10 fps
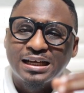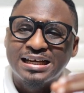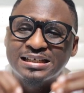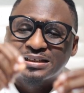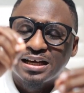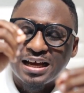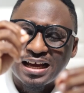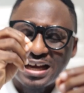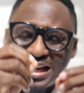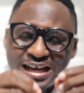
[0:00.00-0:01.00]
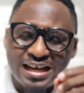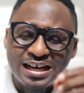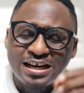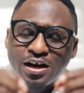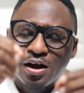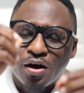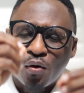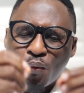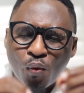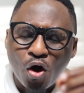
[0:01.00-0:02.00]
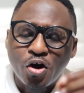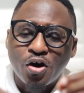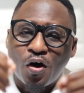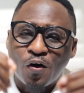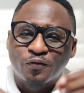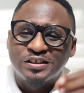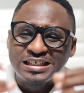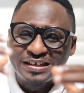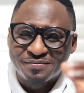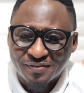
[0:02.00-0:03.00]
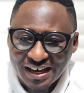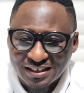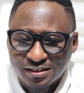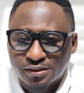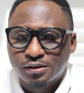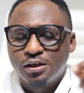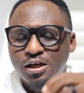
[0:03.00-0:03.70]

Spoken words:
is in one of the events.